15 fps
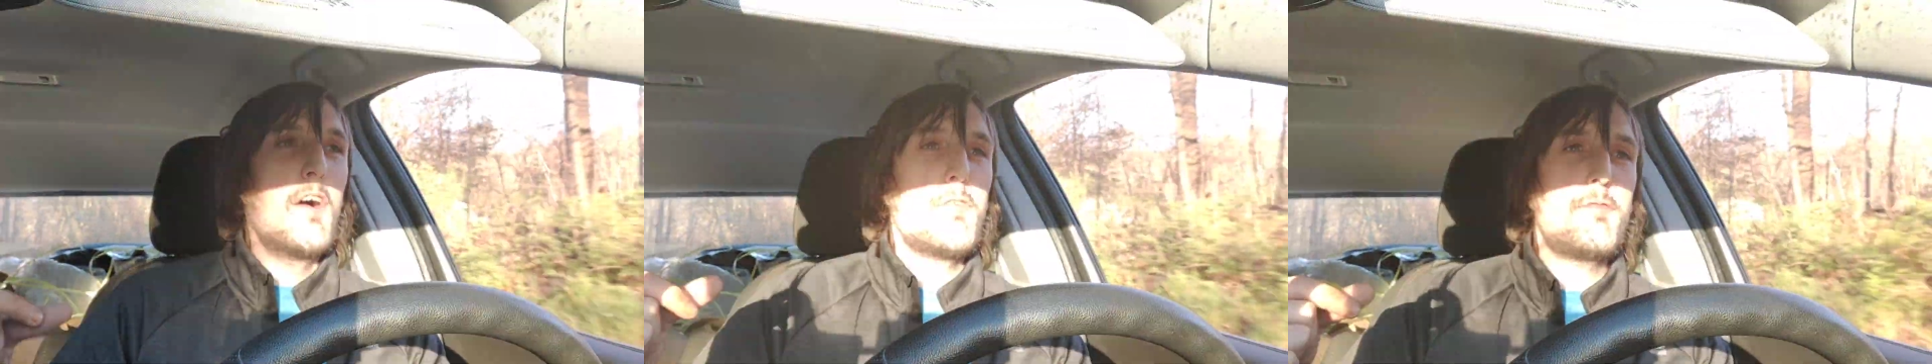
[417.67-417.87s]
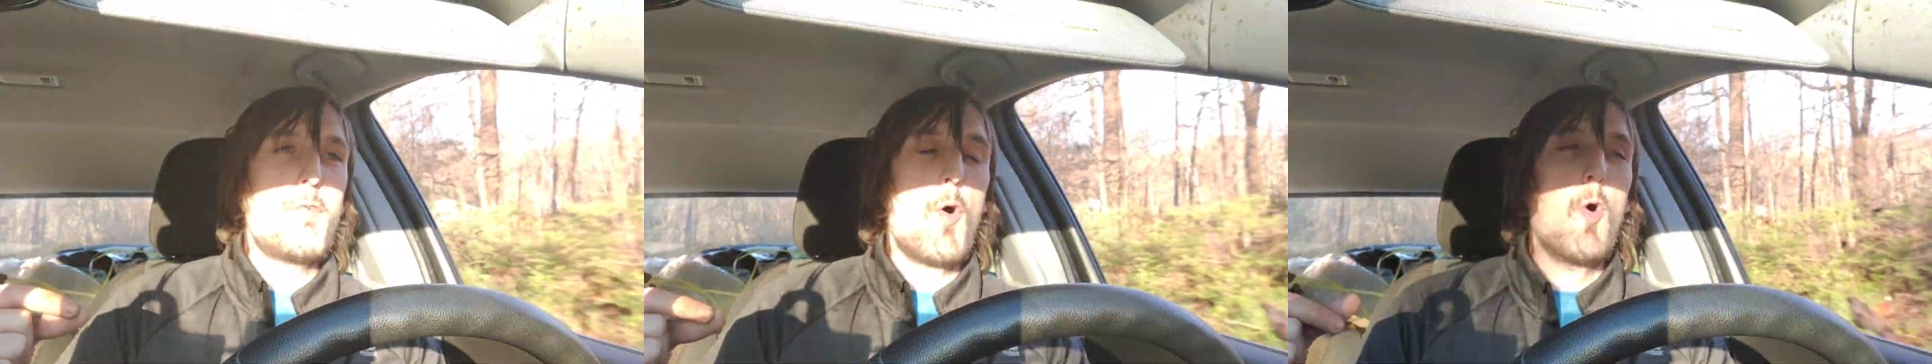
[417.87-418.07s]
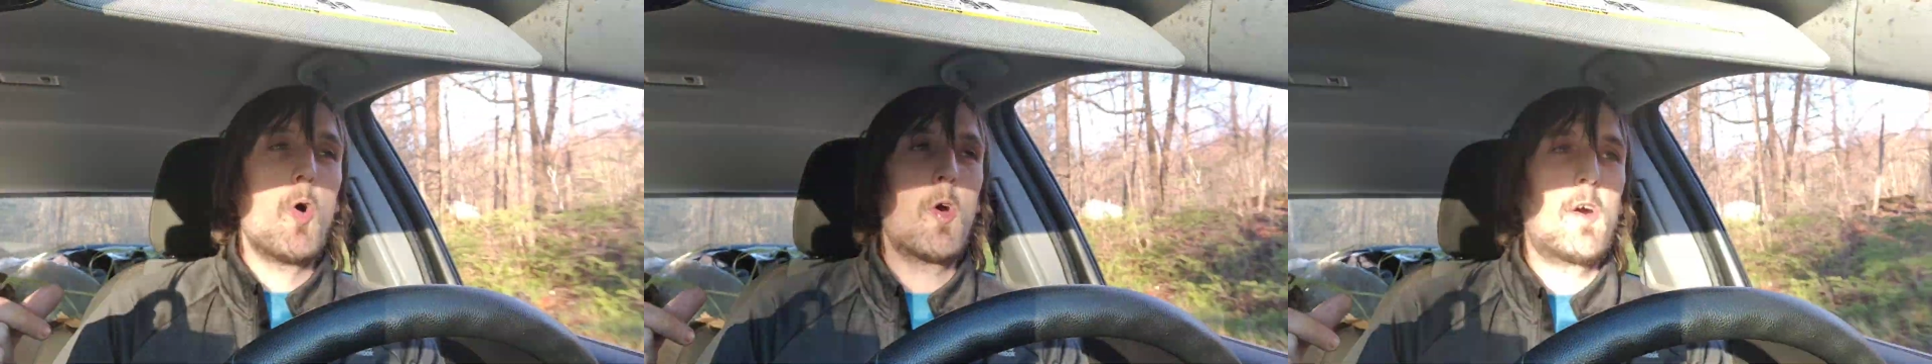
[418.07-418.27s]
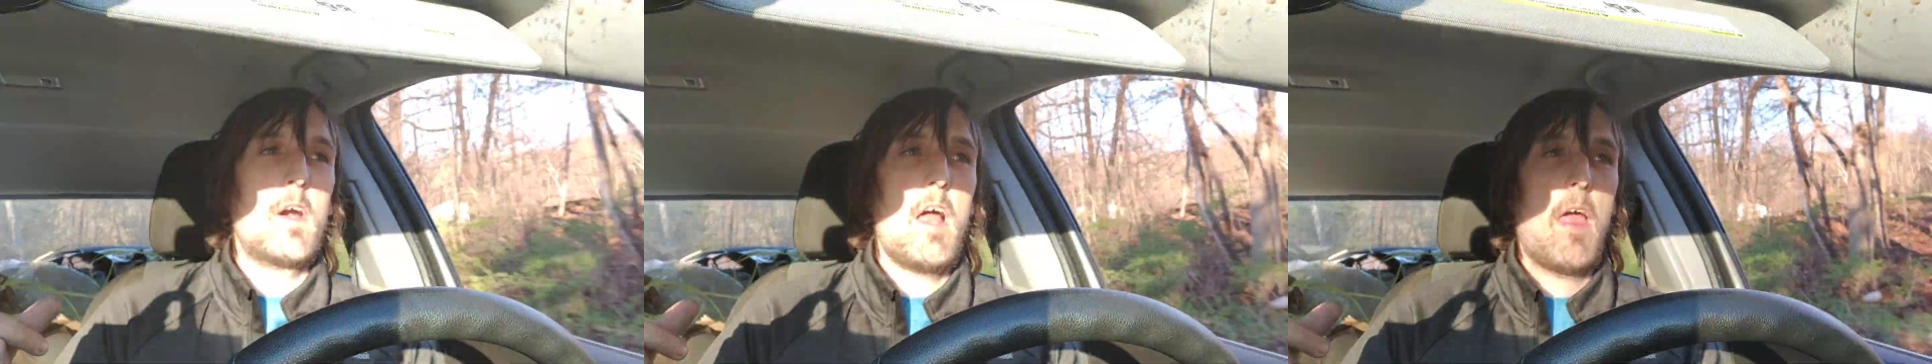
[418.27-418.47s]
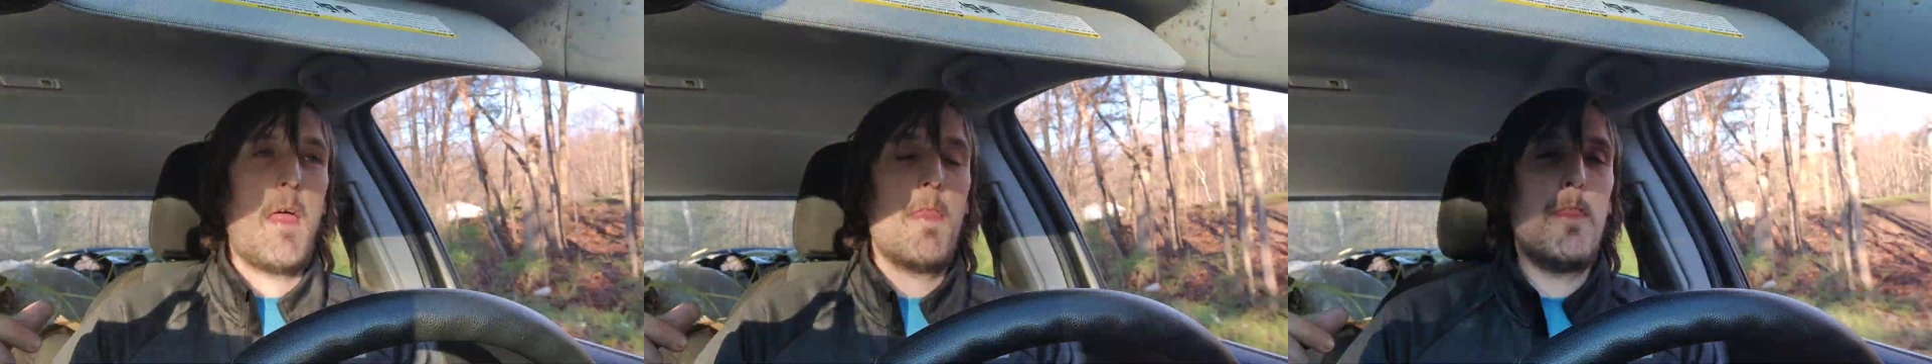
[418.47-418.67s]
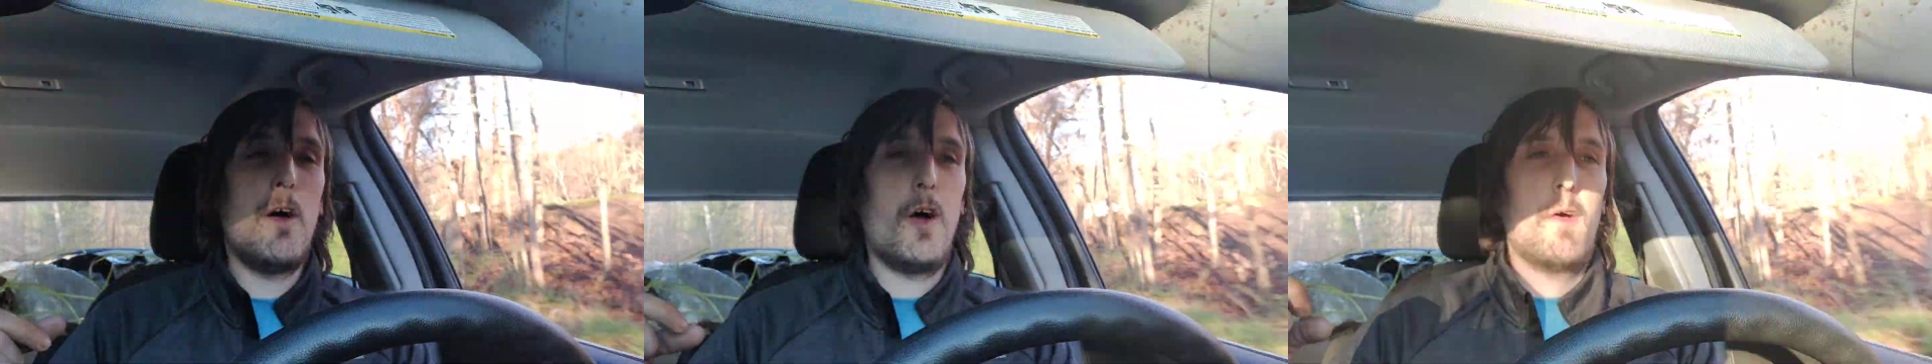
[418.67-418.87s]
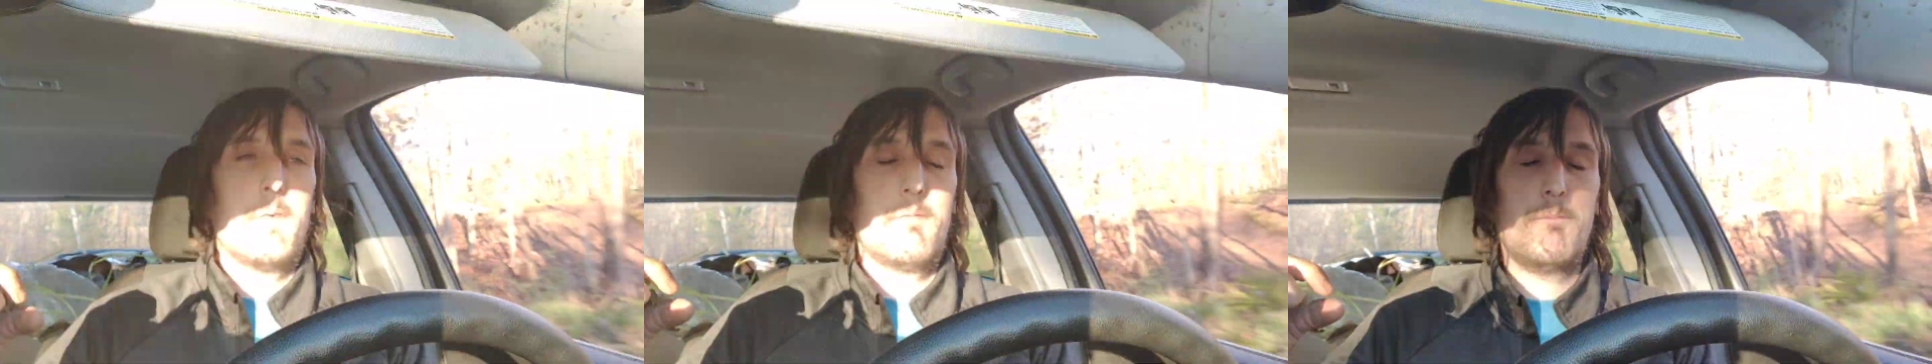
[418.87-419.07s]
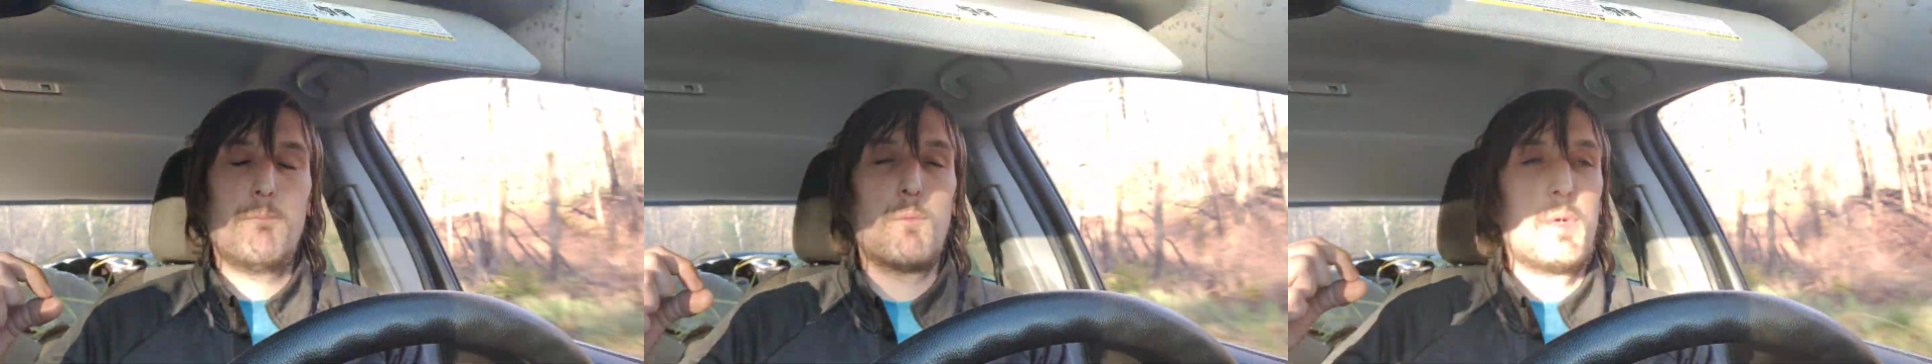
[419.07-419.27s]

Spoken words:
for the